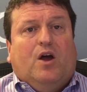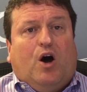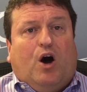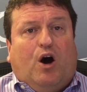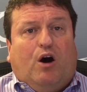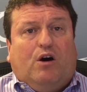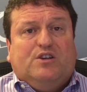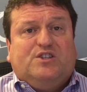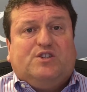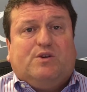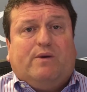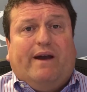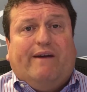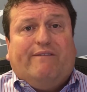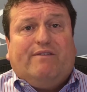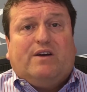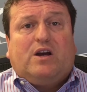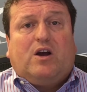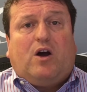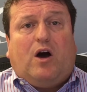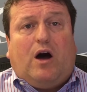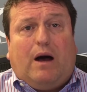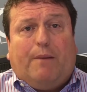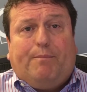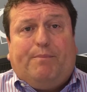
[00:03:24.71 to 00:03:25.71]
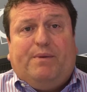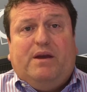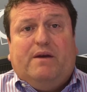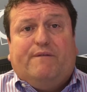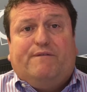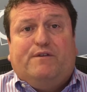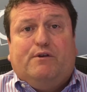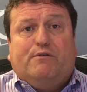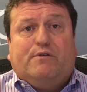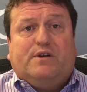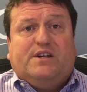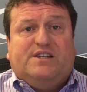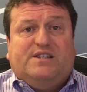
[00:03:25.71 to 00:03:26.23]
Also, have a copy of
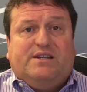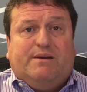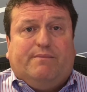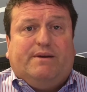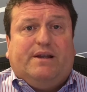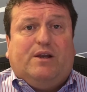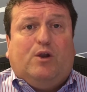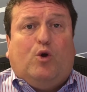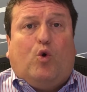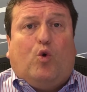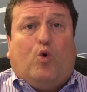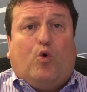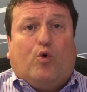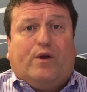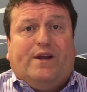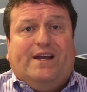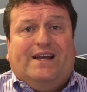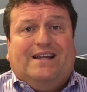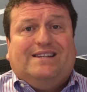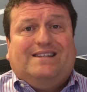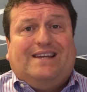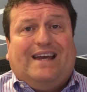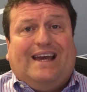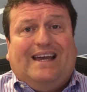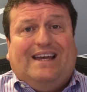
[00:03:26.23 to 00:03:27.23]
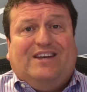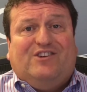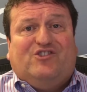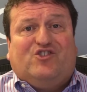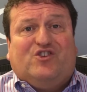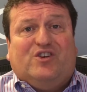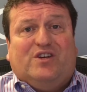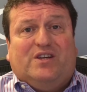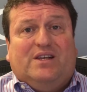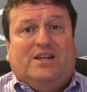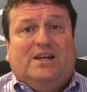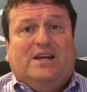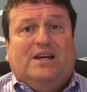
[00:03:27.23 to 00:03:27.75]
your exhibit
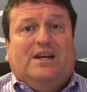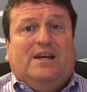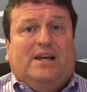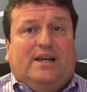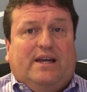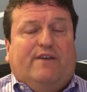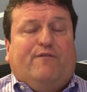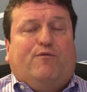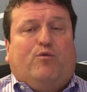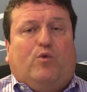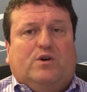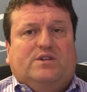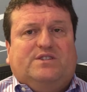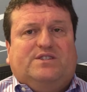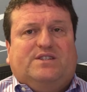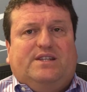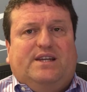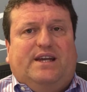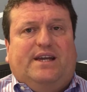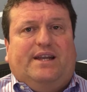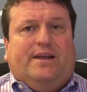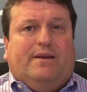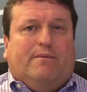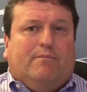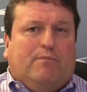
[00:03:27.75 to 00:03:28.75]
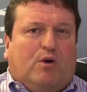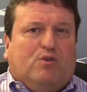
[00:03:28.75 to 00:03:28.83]
orientation if one's needed.